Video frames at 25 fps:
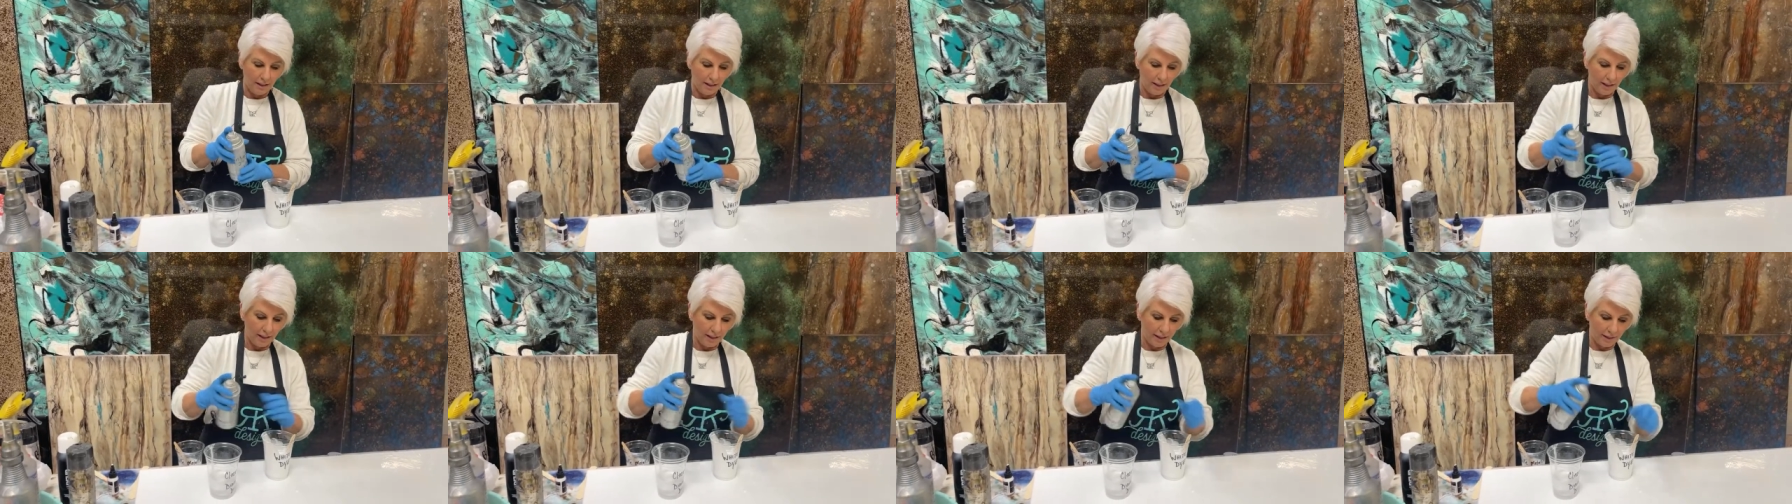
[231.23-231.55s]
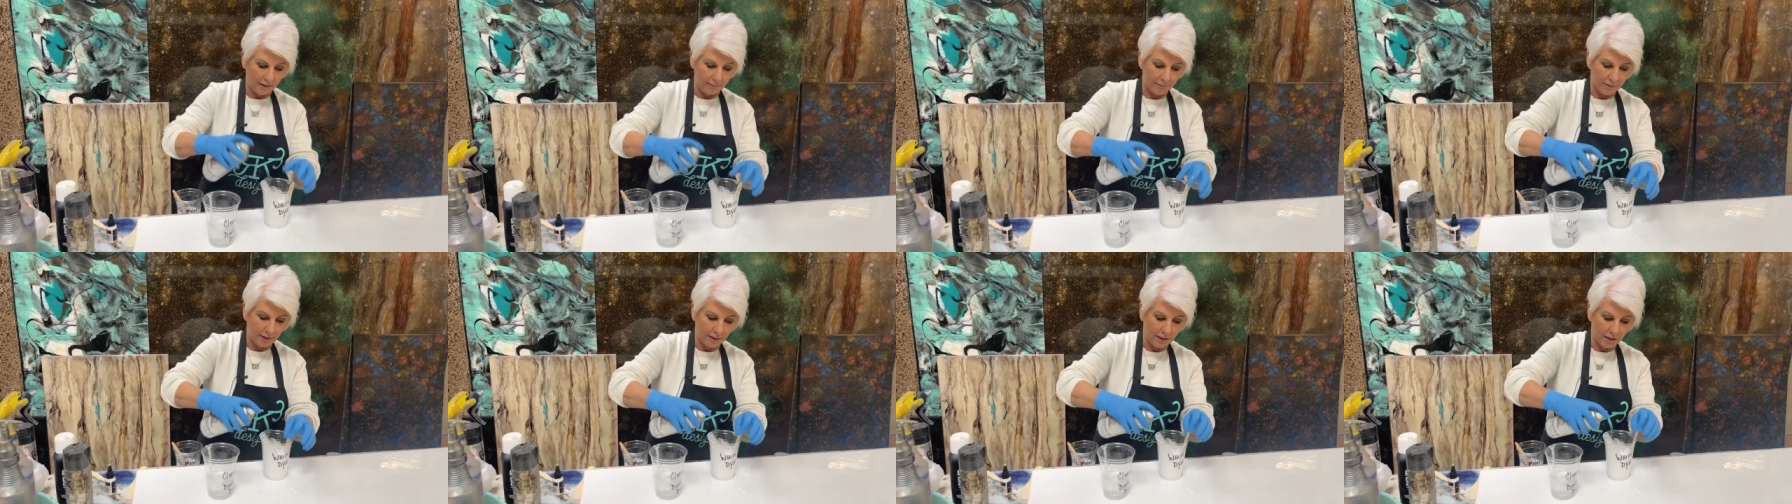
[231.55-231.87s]
And
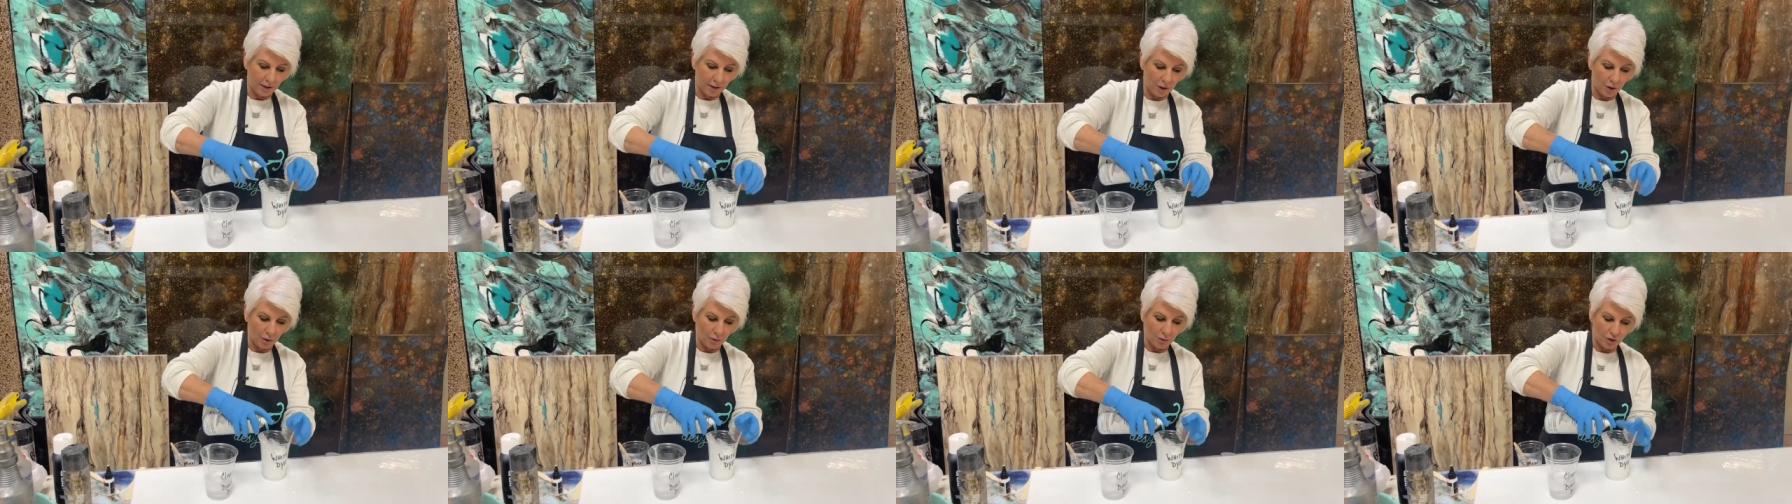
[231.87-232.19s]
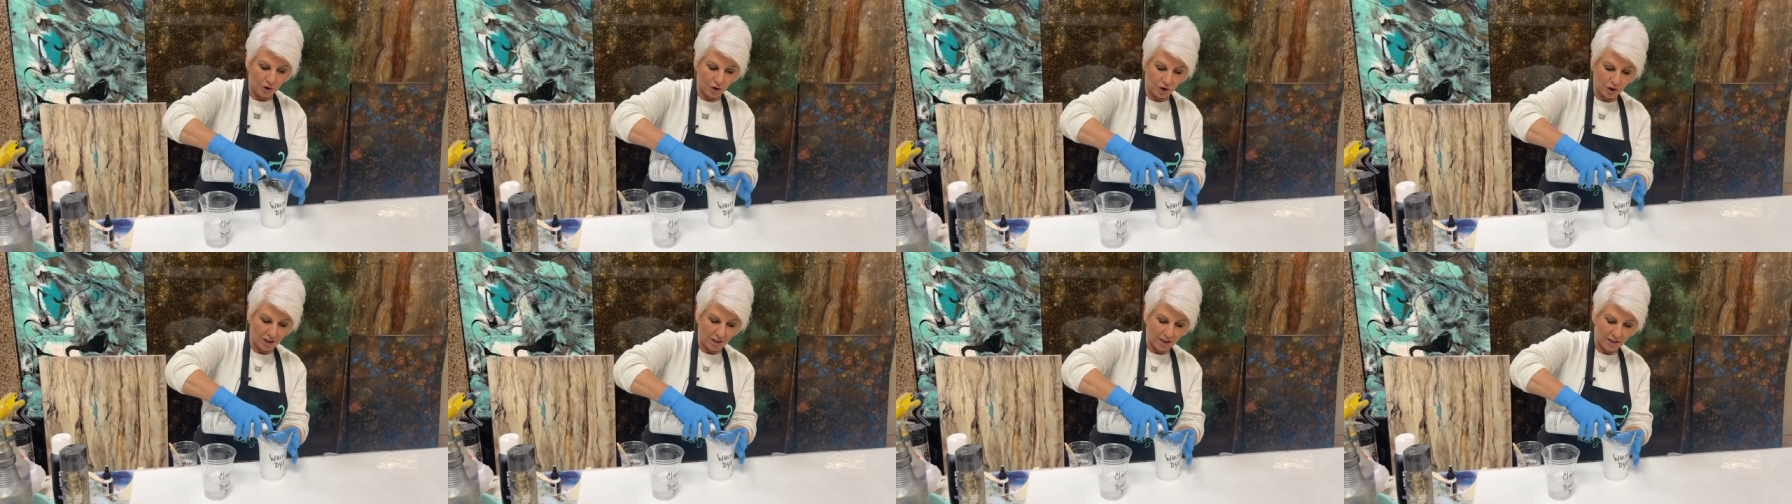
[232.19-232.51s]
I'm going to go
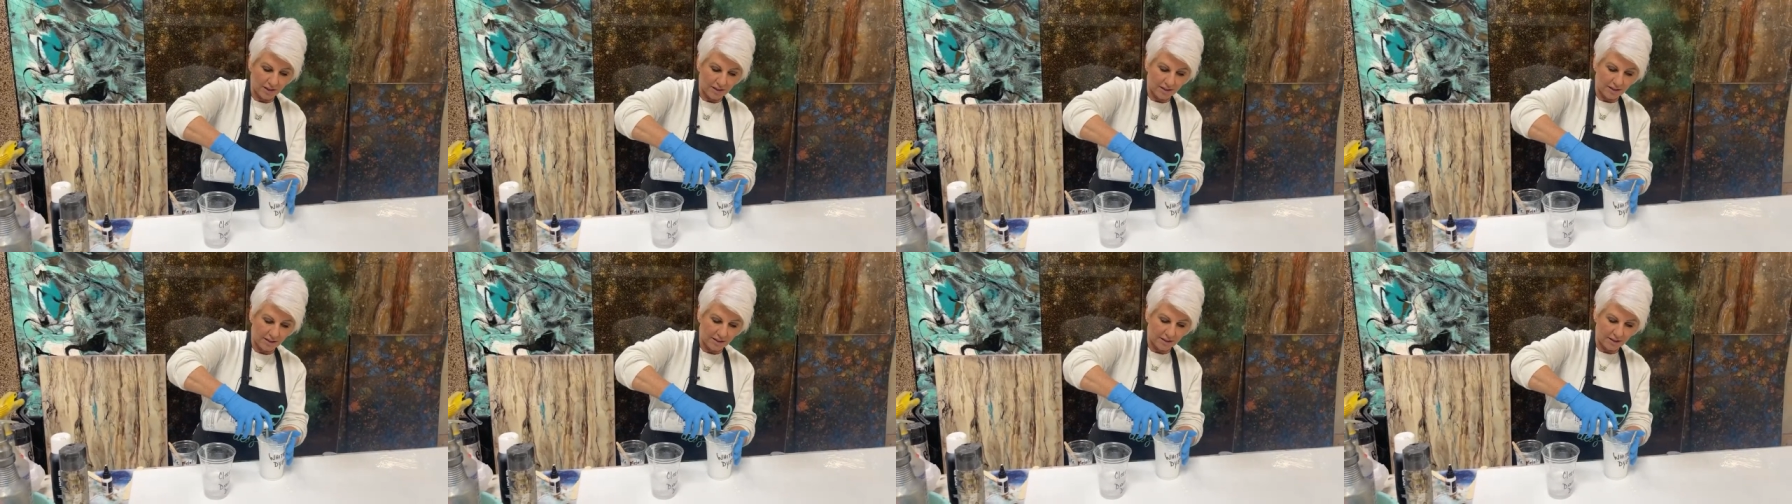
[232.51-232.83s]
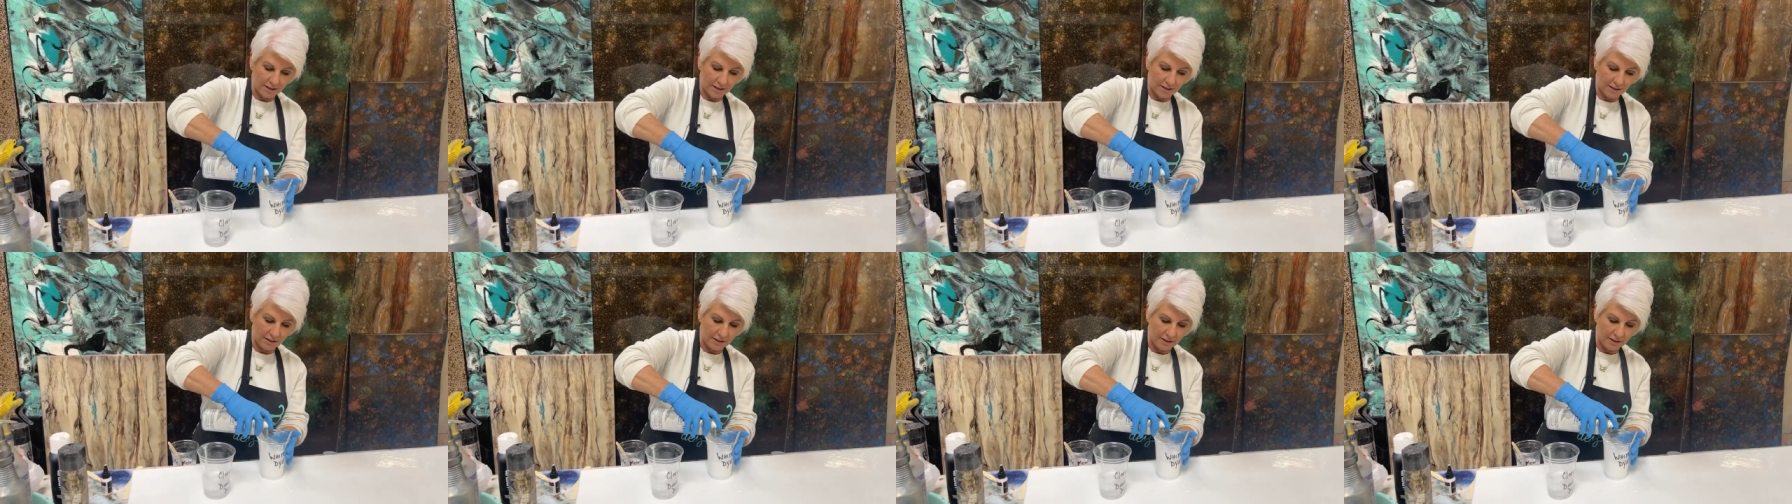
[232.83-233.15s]
just
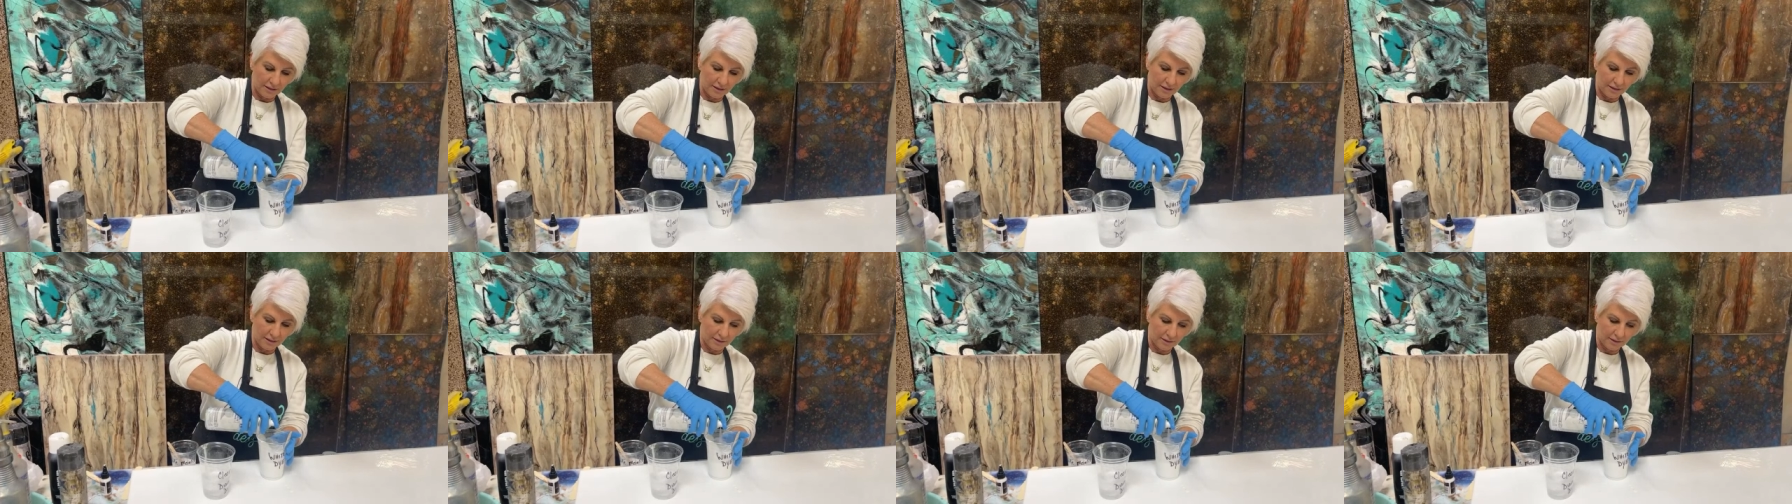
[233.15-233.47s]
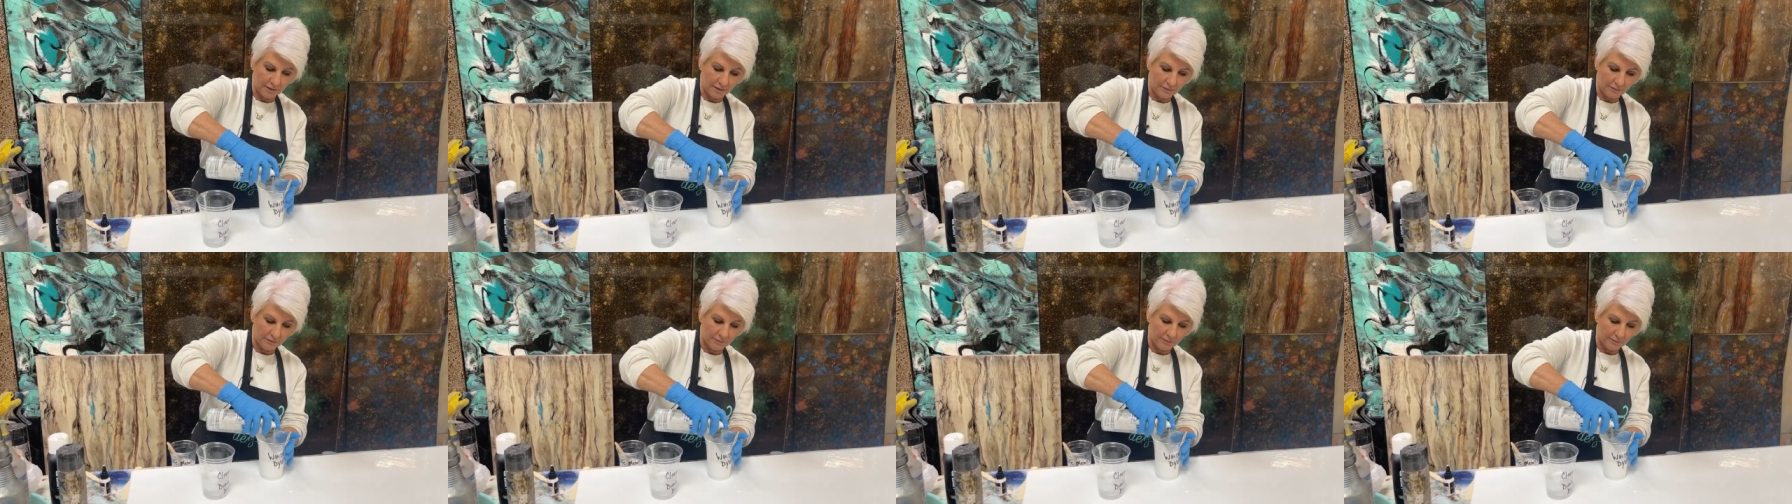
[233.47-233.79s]

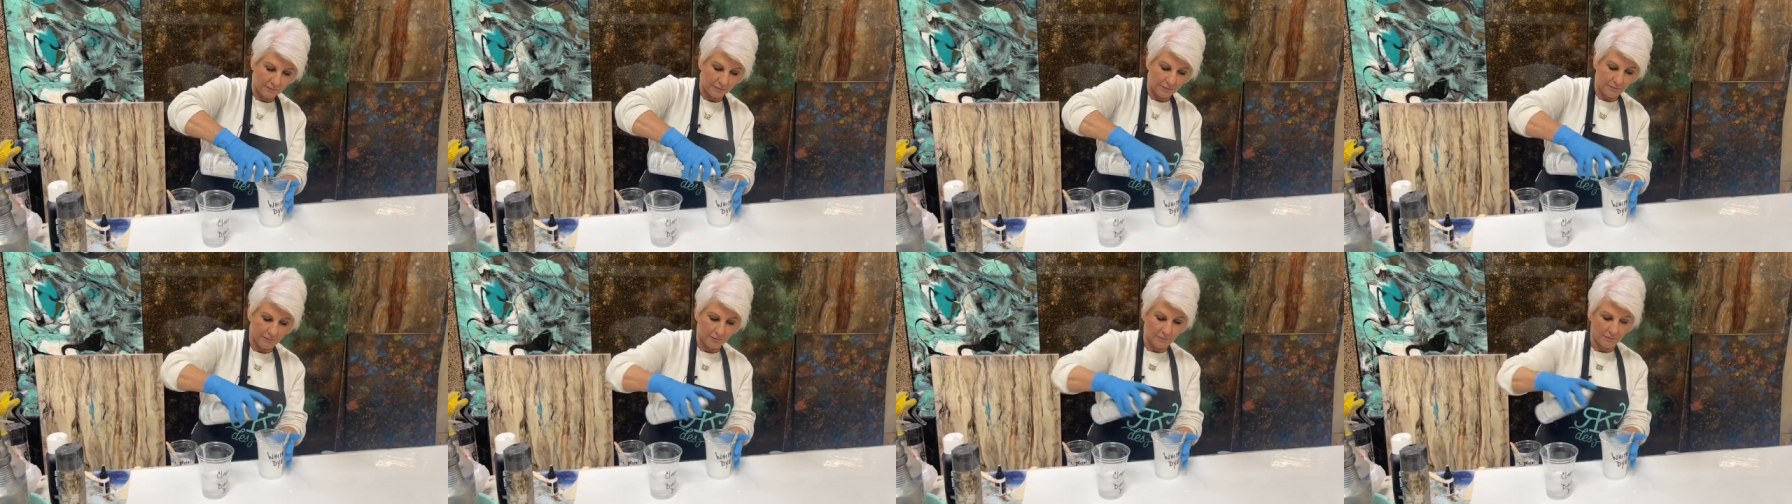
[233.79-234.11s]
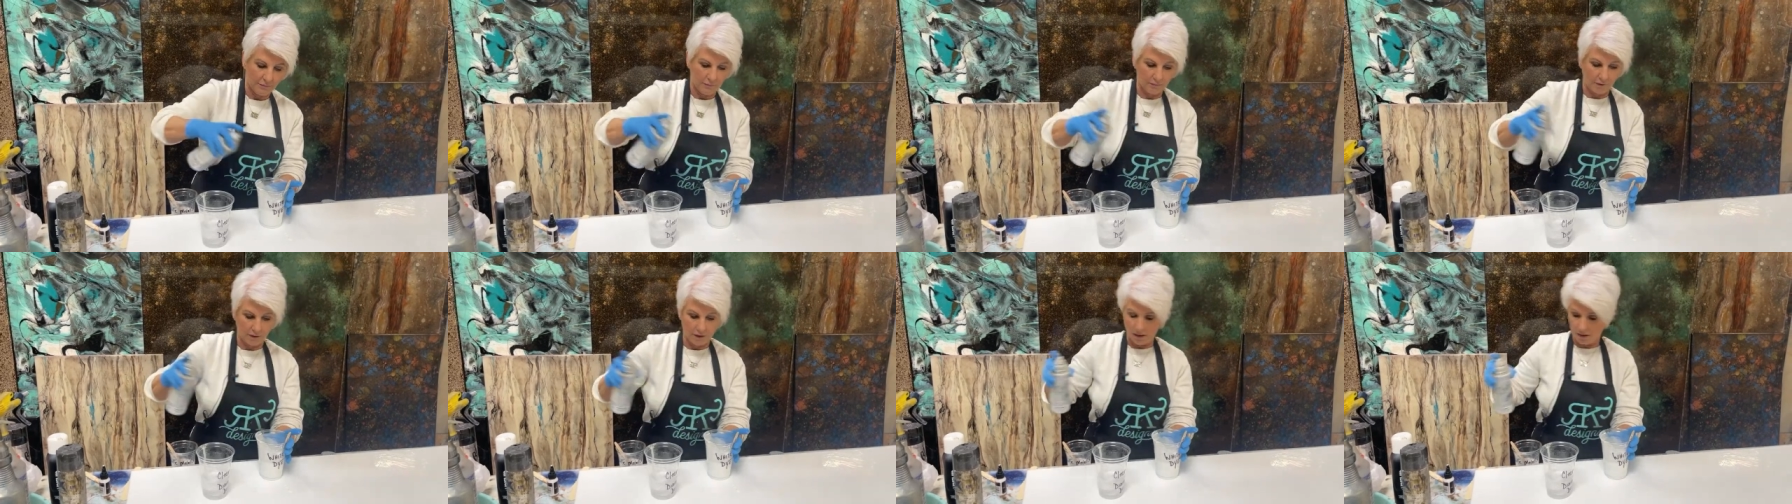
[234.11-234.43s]

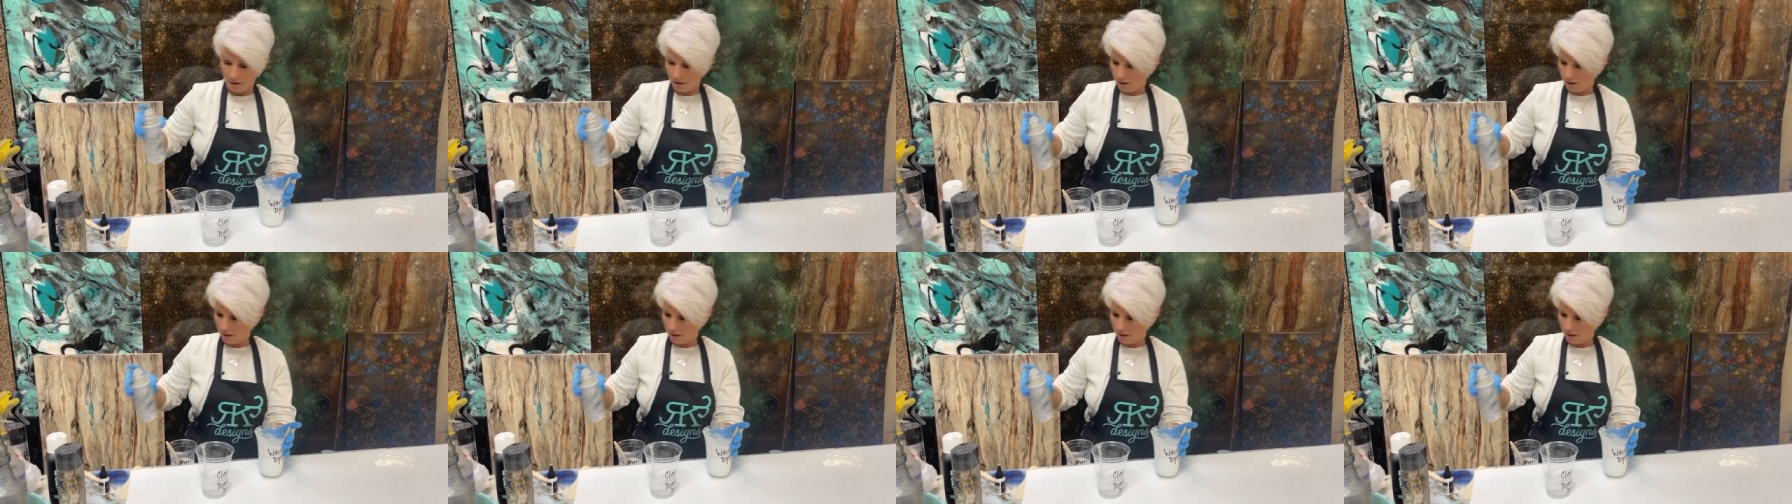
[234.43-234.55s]
a